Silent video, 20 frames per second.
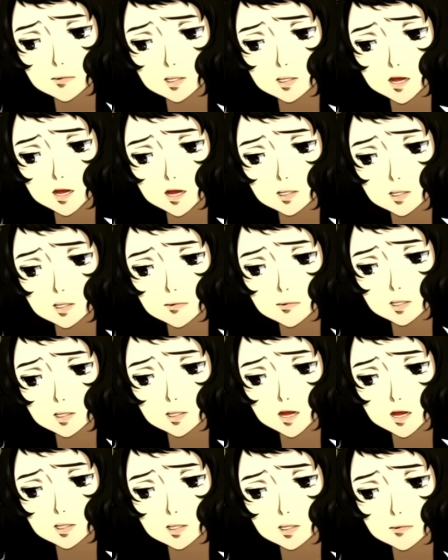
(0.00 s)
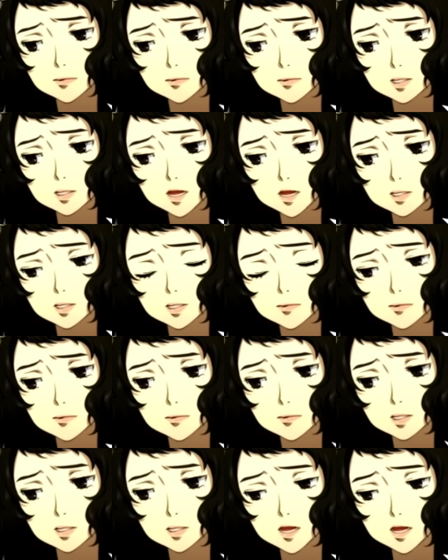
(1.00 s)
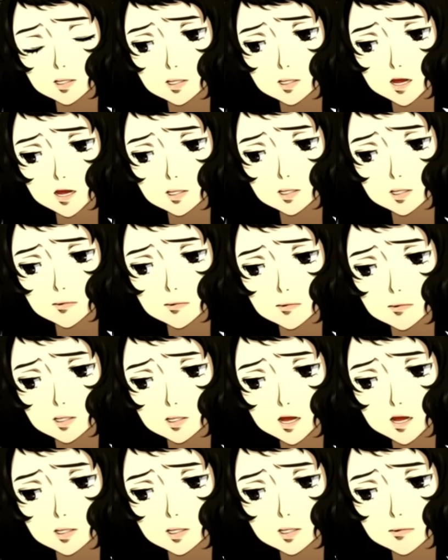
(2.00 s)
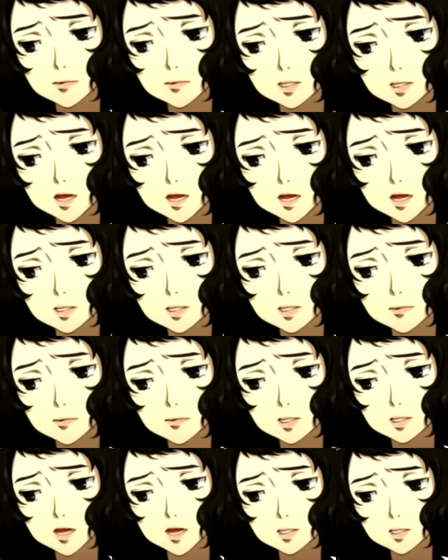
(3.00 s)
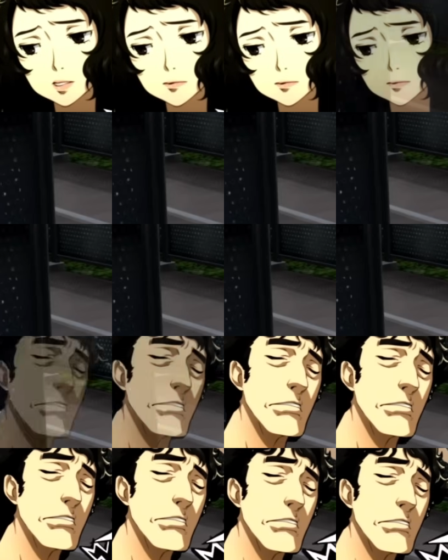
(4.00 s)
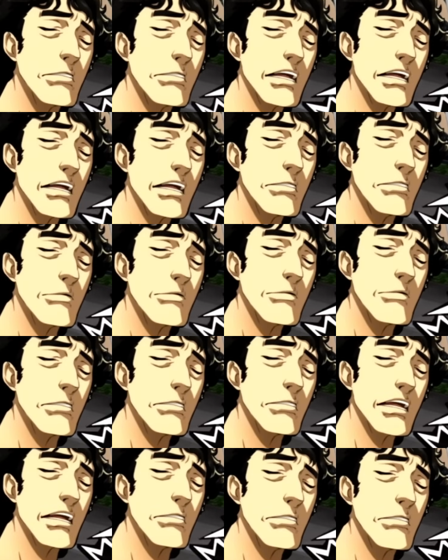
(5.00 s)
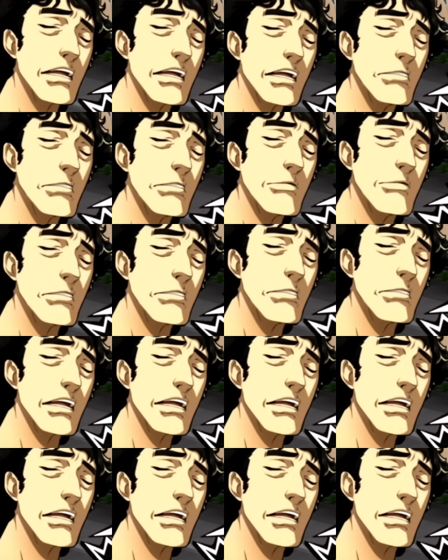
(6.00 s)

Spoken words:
character that's tied to the plot. If you're not familiar with Persona 5, it's crazy that you're even watching this video, but you're about to get spoiled.